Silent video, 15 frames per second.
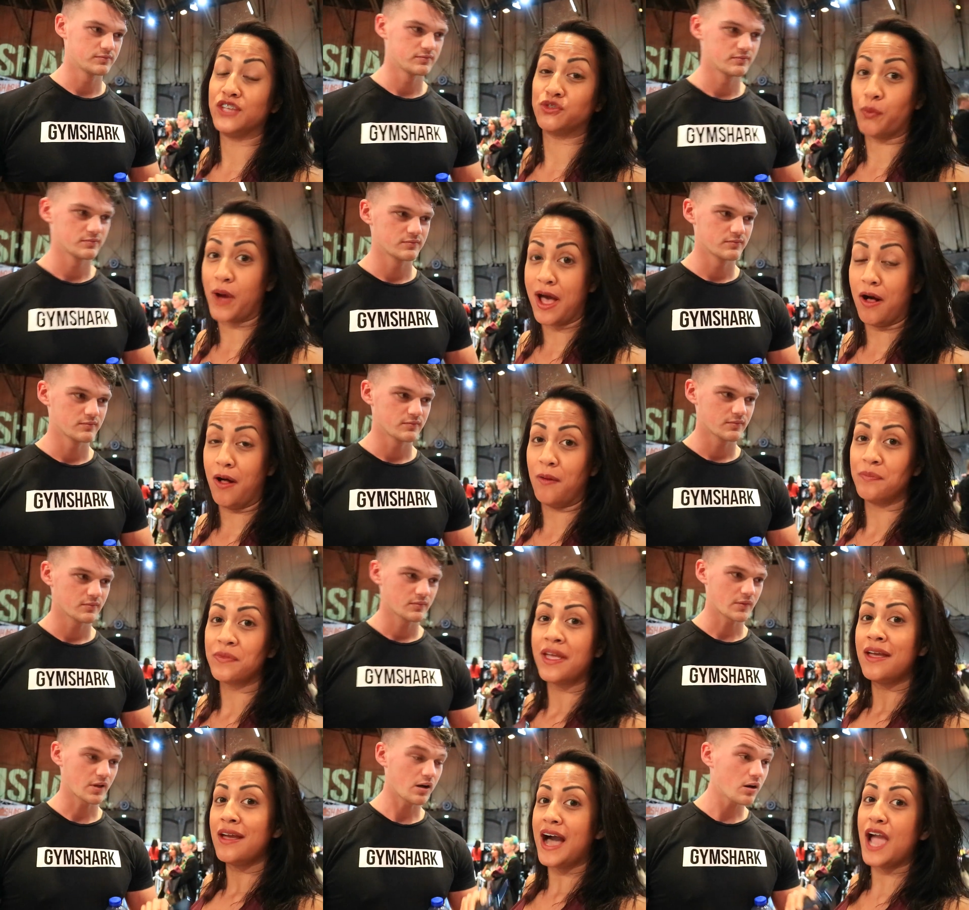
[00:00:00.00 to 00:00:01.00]
Speaker 1: as well.
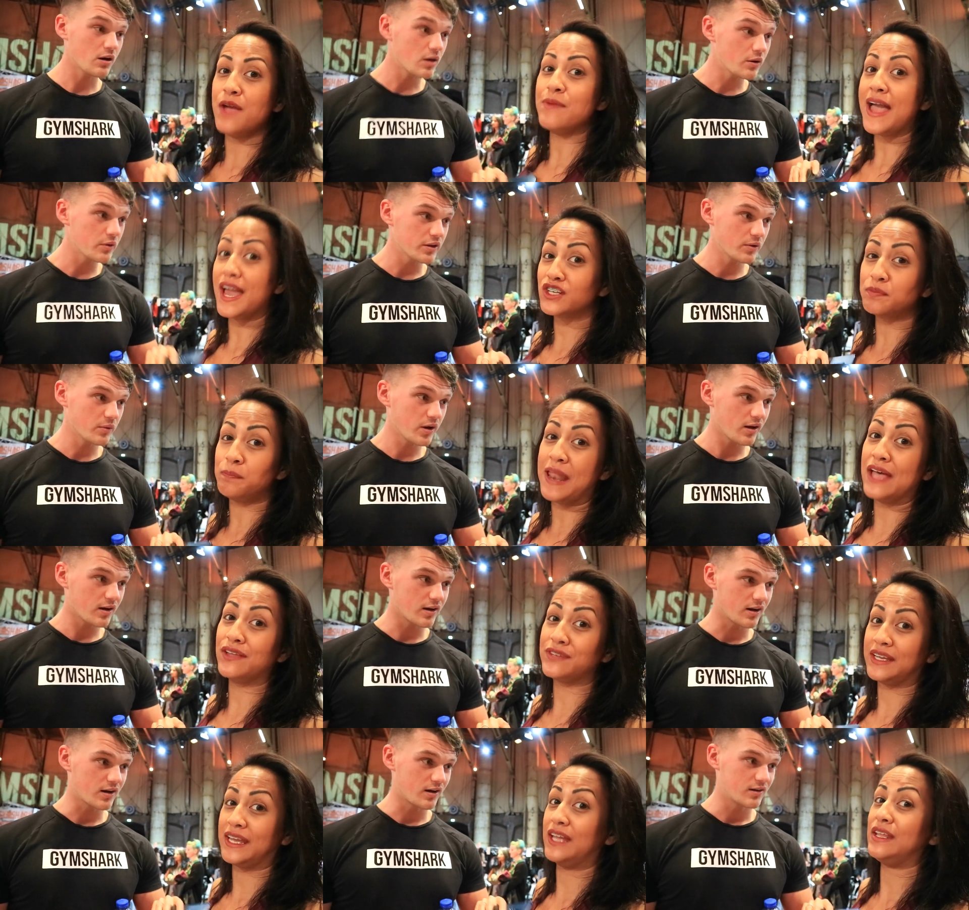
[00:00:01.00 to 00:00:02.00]
I'm
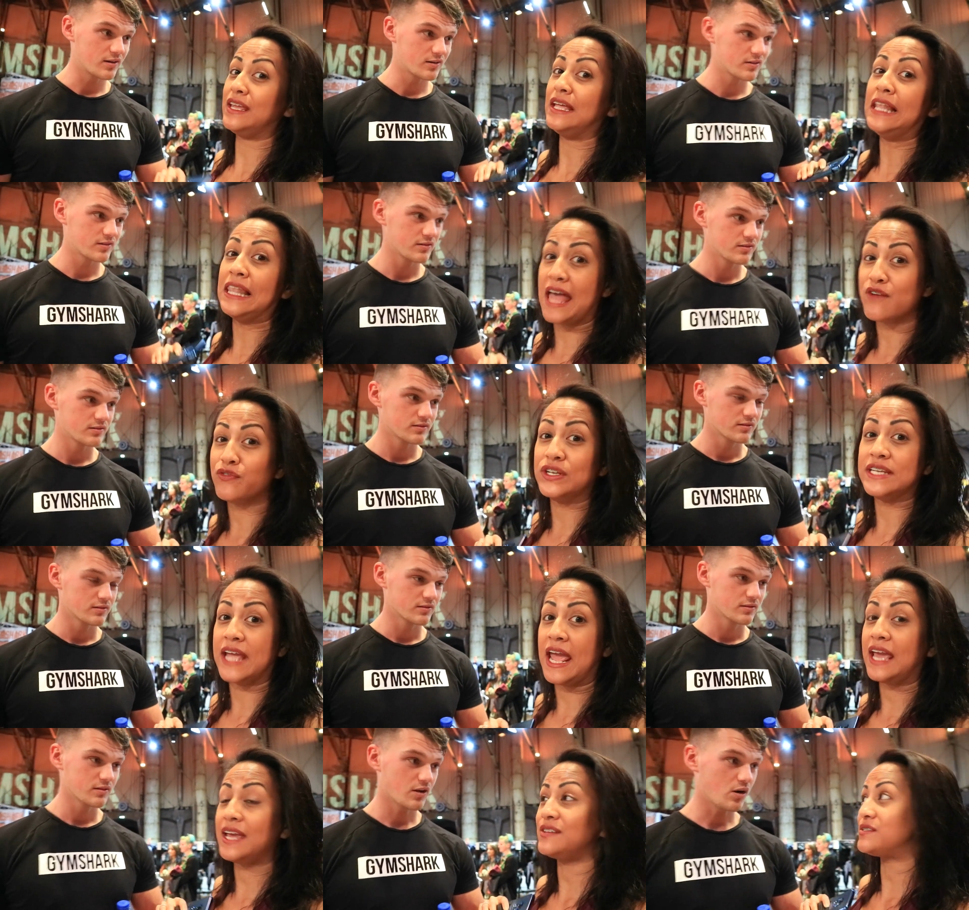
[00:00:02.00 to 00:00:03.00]
explanting in 11
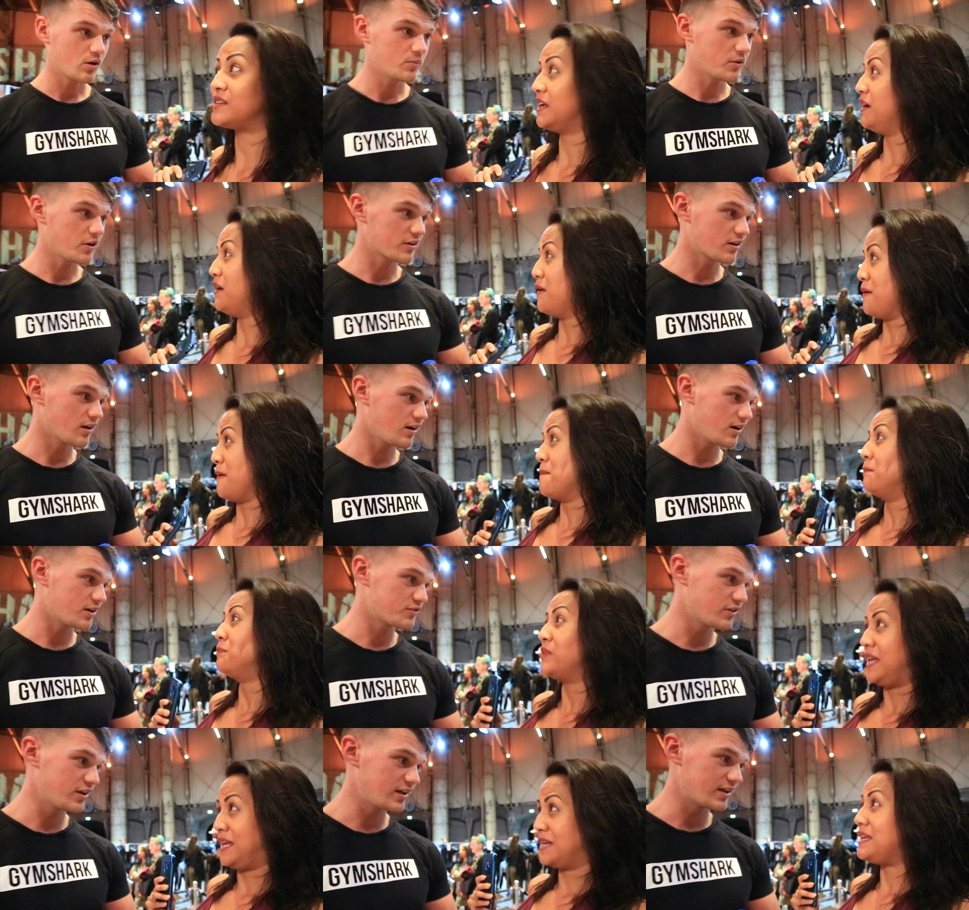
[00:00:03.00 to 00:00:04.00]
days. Oh my god,
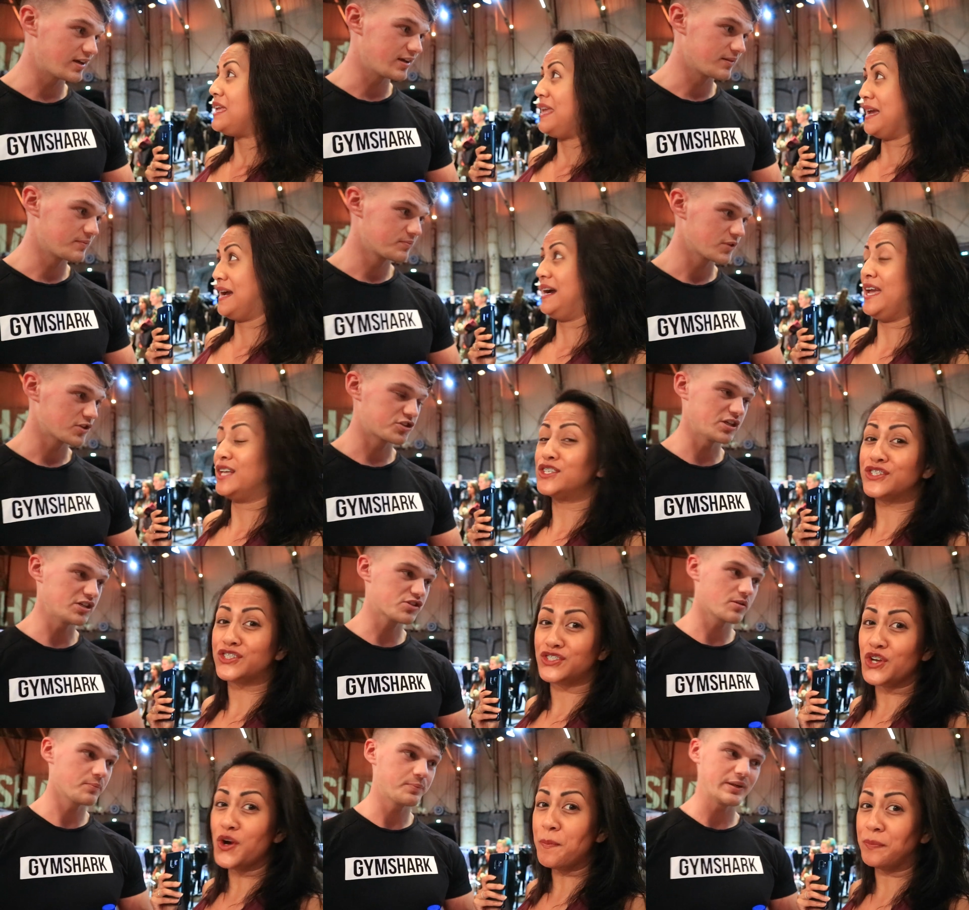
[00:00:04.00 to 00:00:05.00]
really? Yeah, it's She's
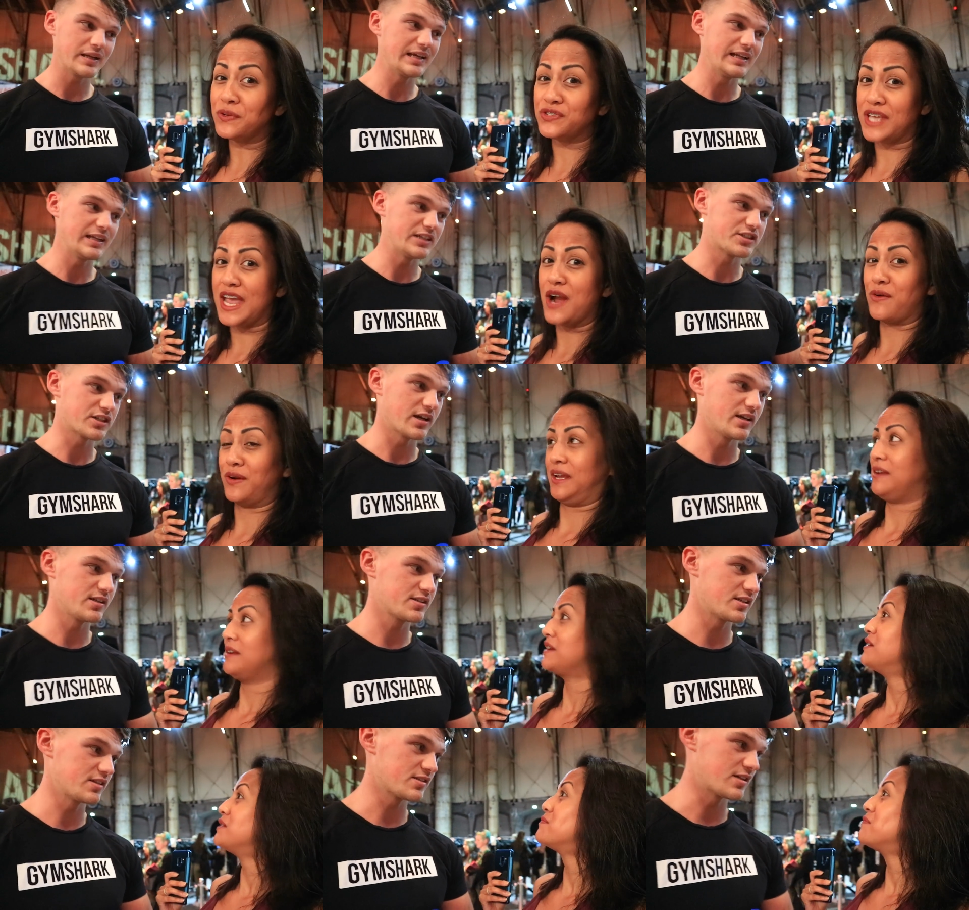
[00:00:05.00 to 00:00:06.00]
super completely scary.
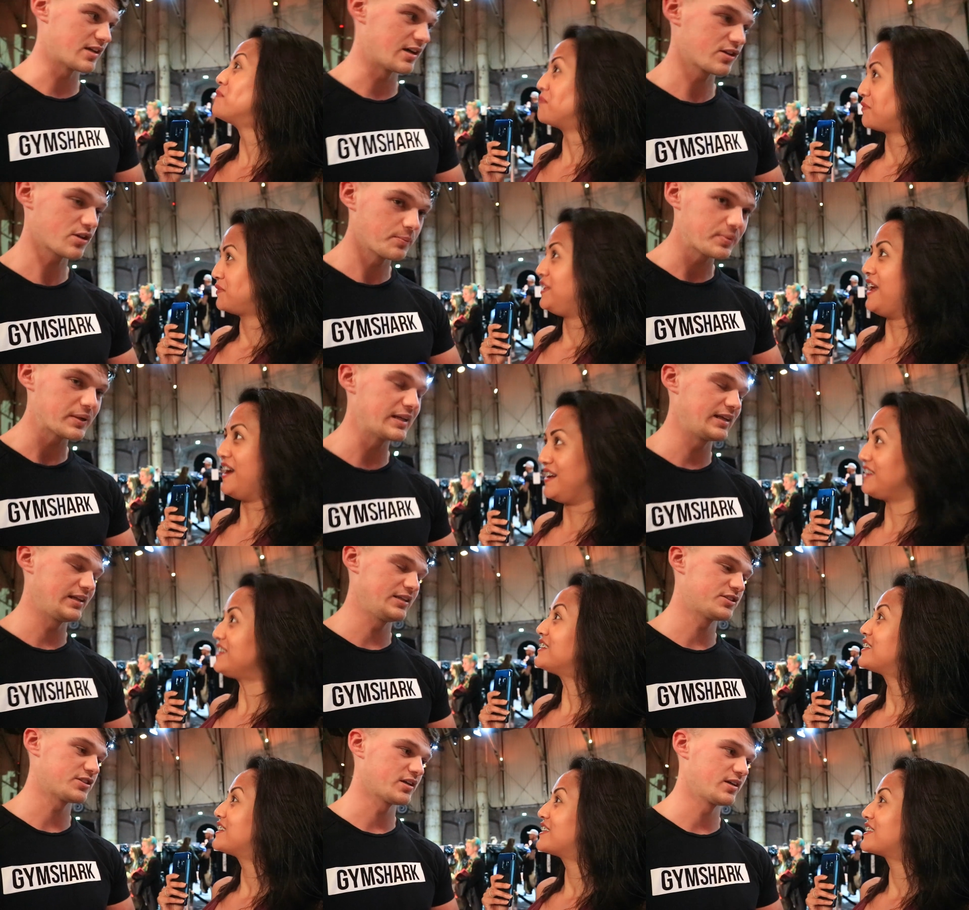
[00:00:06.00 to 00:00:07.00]
changed
Speaker 2: since that. Yeah?
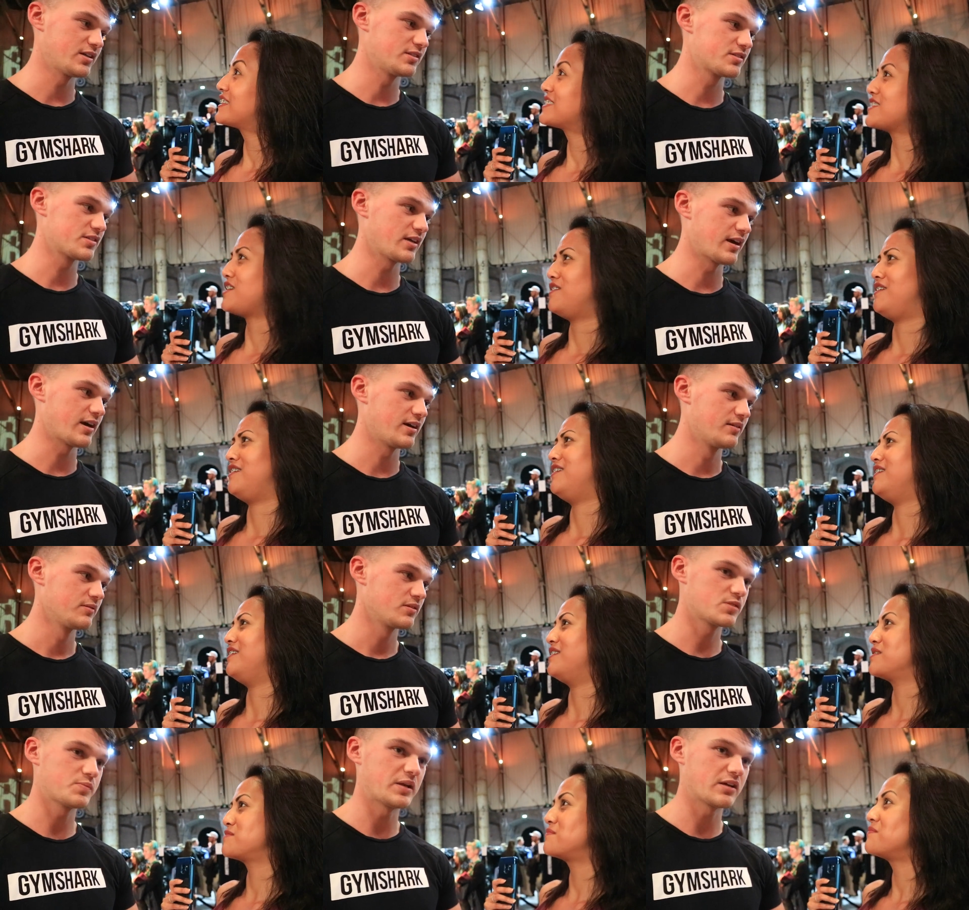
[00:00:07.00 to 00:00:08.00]
Completely changed.
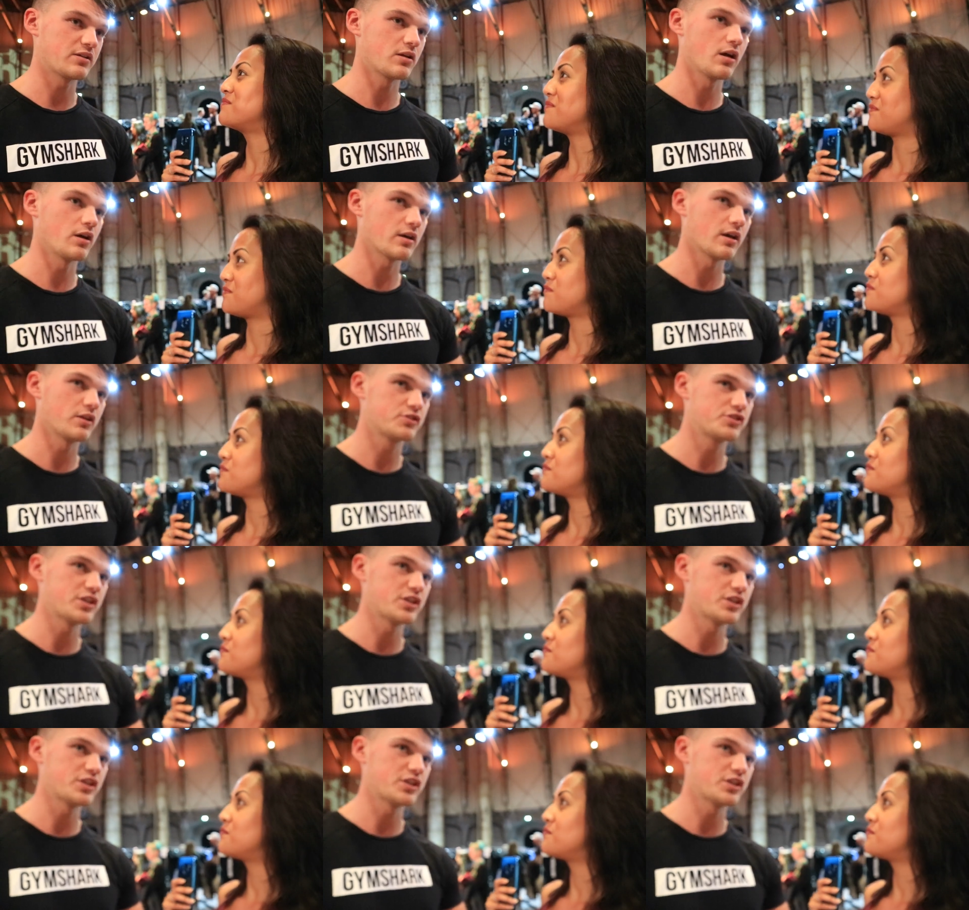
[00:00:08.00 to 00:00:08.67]
Yeah. It's been a, like a